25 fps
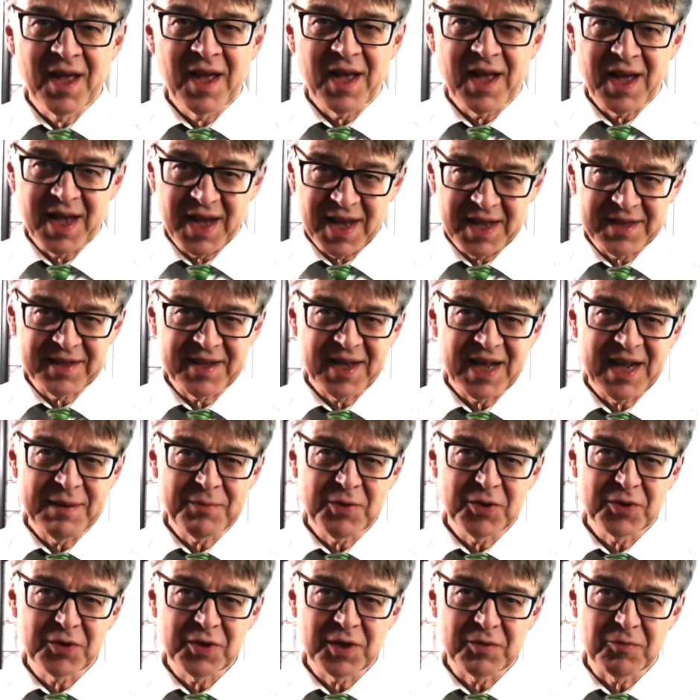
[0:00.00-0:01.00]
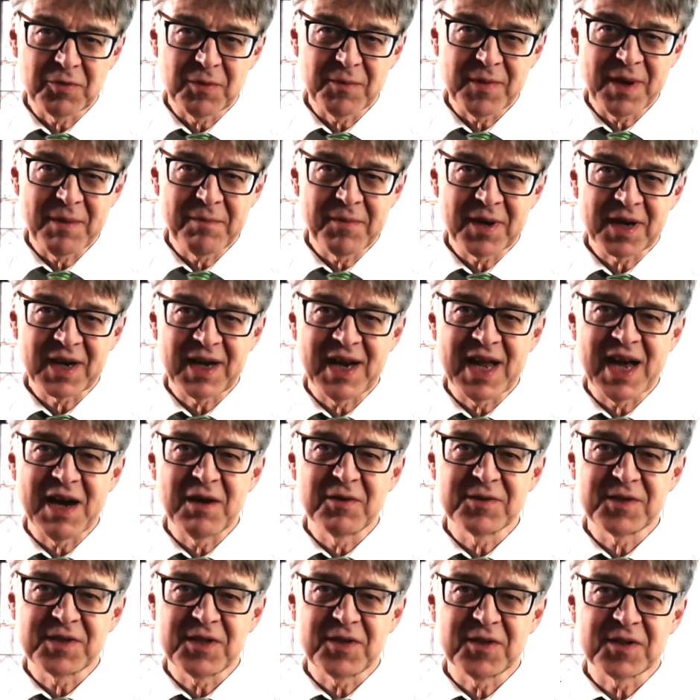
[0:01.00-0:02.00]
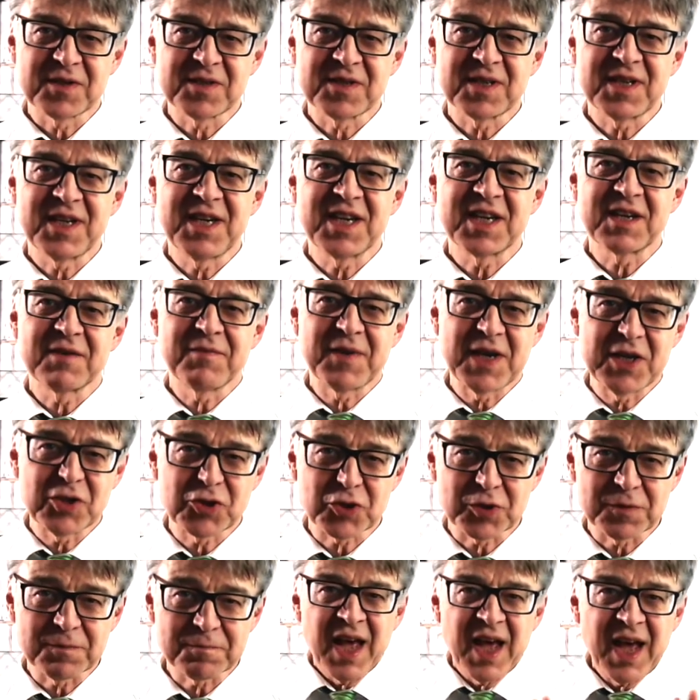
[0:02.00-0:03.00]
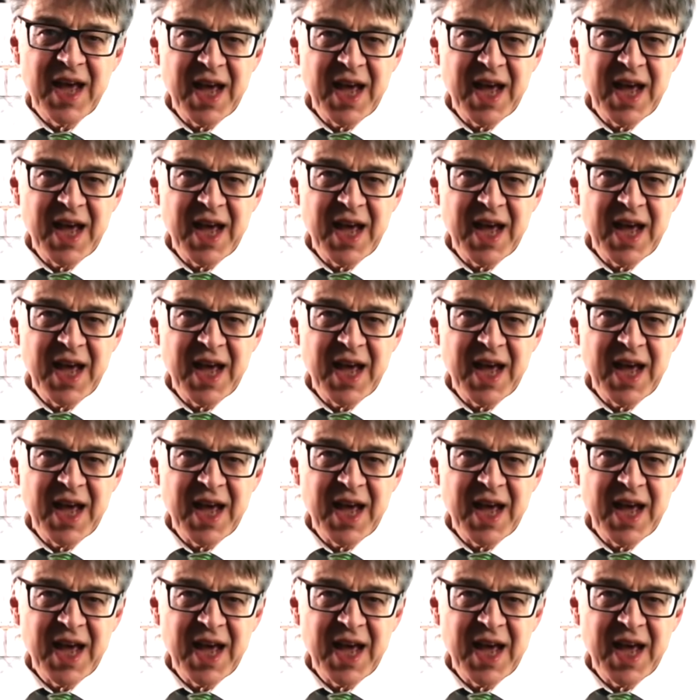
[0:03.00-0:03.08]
and help you to remember Clausius' equation.